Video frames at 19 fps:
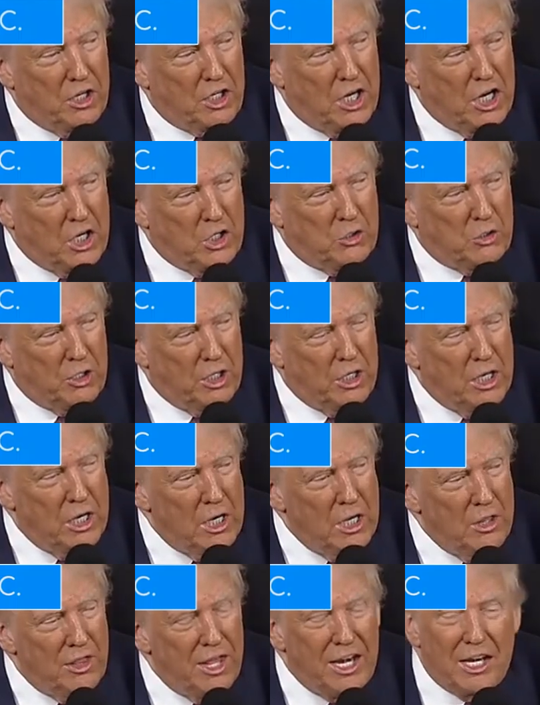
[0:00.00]
country.
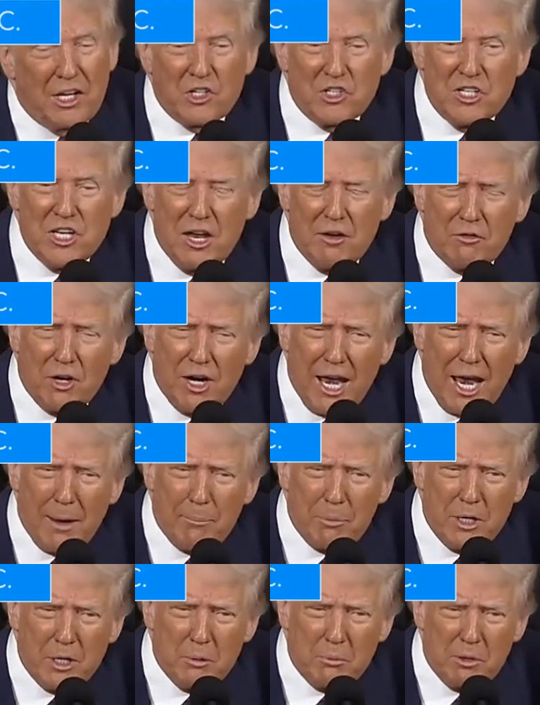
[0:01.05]
That has never
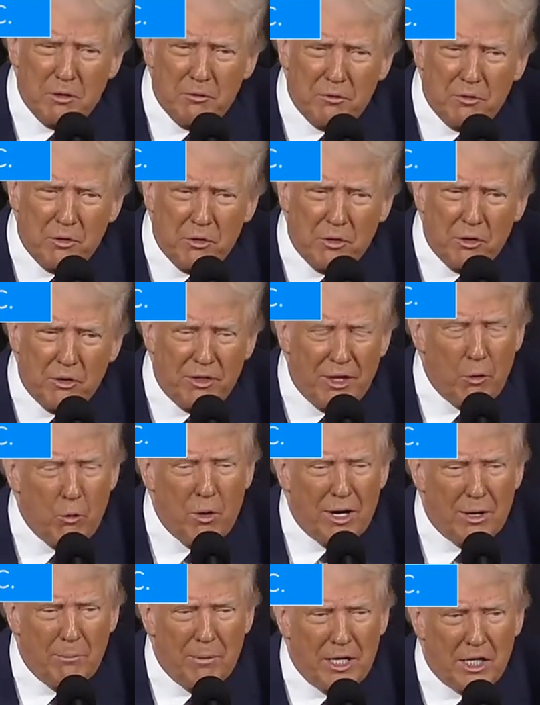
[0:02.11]
happened before. They
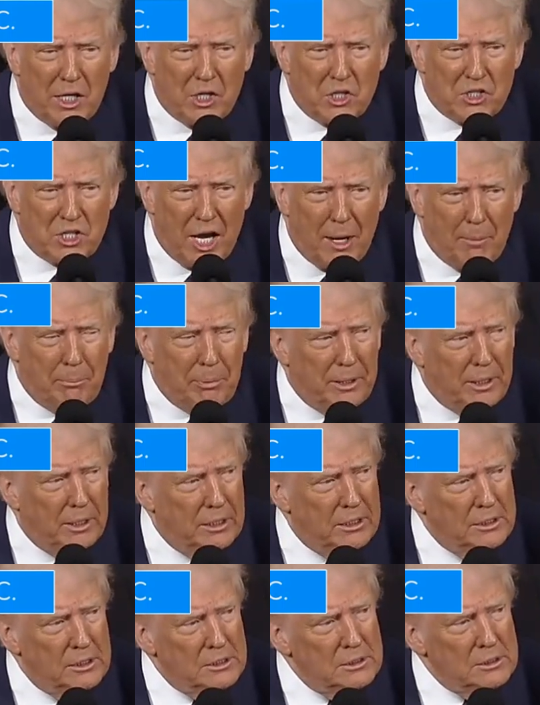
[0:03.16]
want to make us happy.
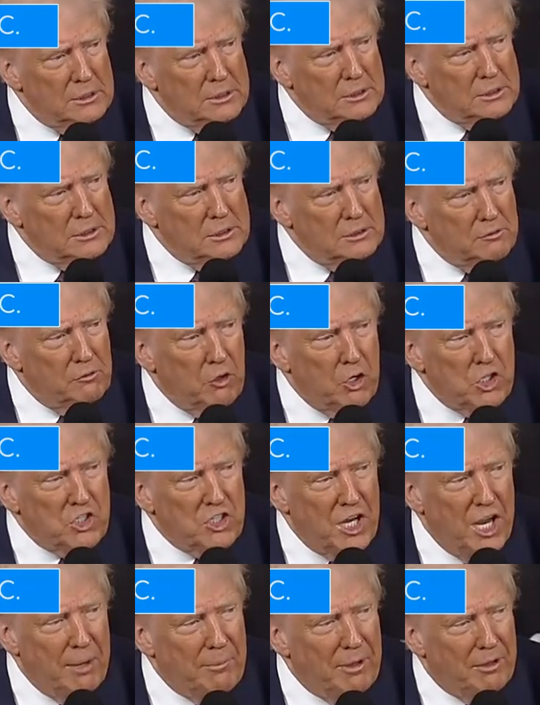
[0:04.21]
First
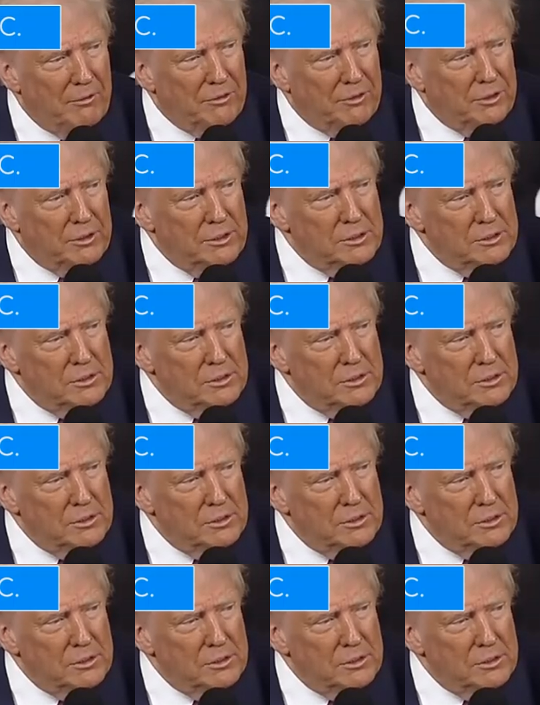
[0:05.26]
time ever.